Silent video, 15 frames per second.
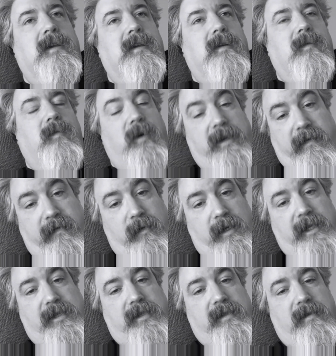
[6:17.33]
one of
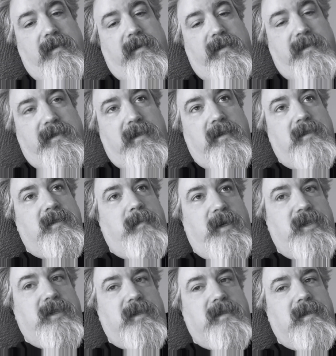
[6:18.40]
which looks
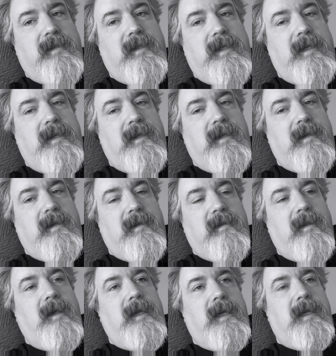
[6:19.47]
suspiciously
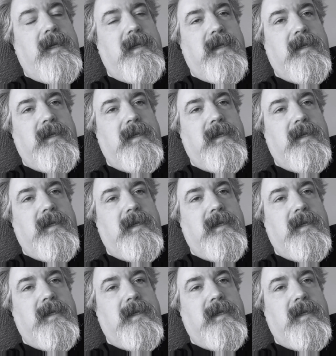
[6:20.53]
like